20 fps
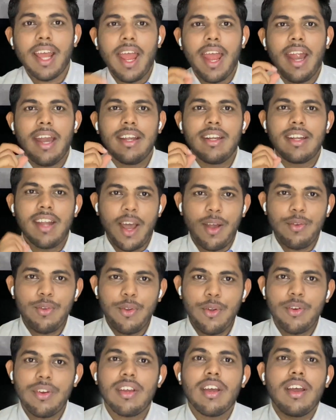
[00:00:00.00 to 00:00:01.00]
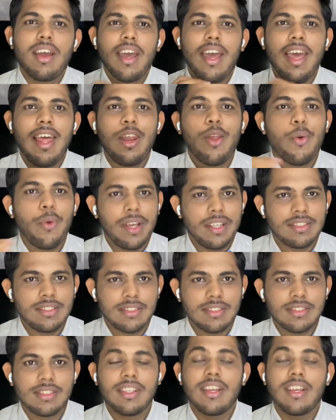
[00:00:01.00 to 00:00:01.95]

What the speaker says: and download LOS.